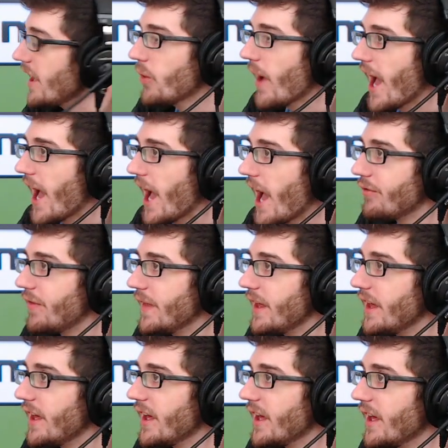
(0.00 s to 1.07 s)
have
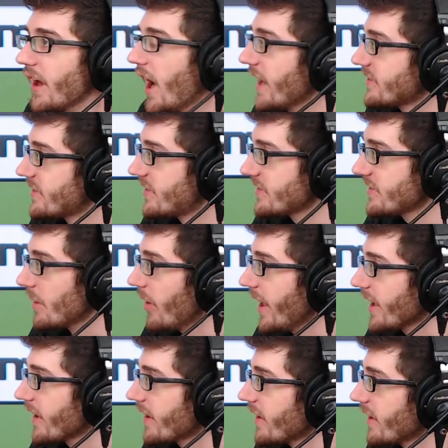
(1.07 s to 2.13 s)
the System Link.